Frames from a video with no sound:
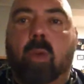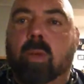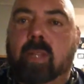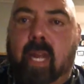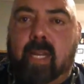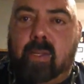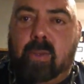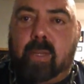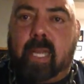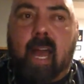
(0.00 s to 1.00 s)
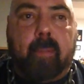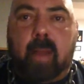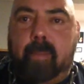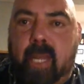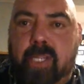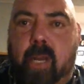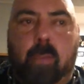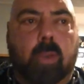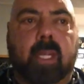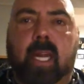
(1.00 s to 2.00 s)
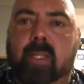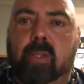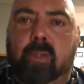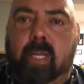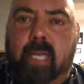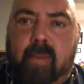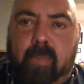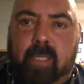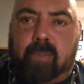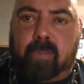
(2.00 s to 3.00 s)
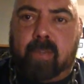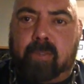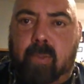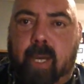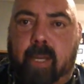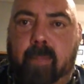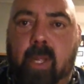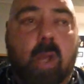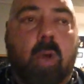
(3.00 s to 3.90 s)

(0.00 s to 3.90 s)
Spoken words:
What did I do that got my bench up? What did I do that got my squat up?